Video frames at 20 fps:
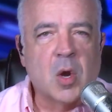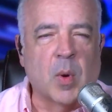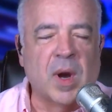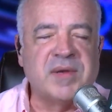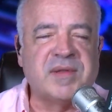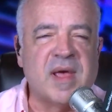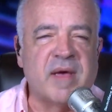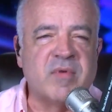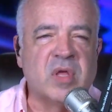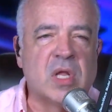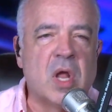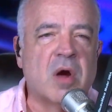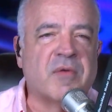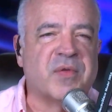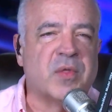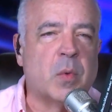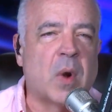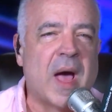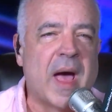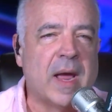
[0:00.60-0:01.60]
Great to have you
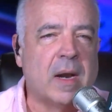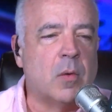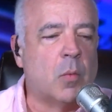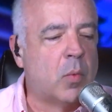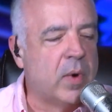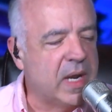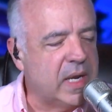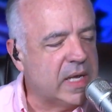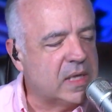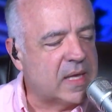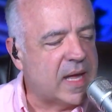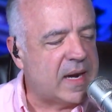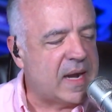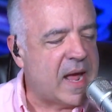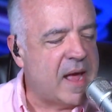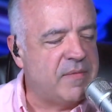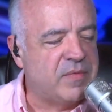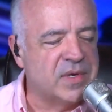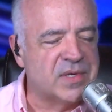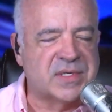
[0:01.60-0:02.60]
along for the ride. Really glad
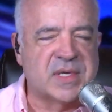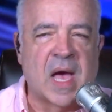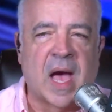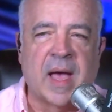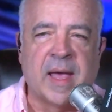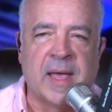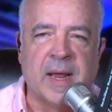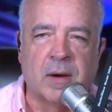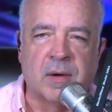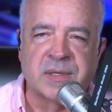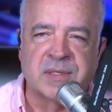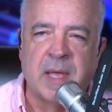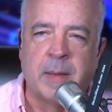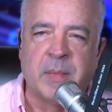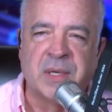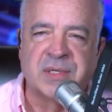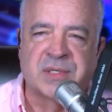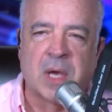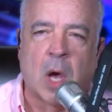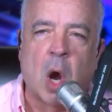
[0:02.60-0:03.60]
to have this guy here. His
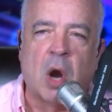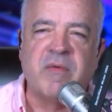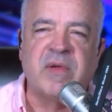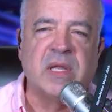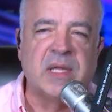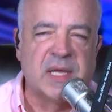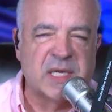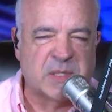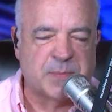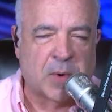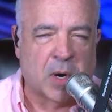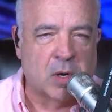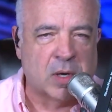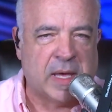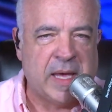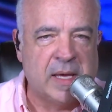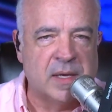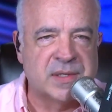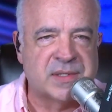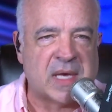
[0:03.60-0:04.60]
name is Harvey
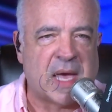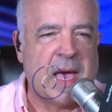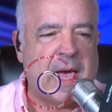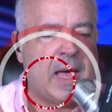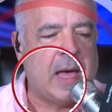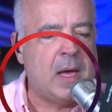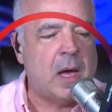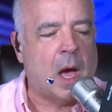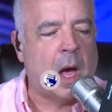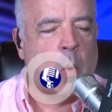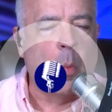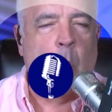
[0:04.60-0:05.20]
Lisberg. He is a,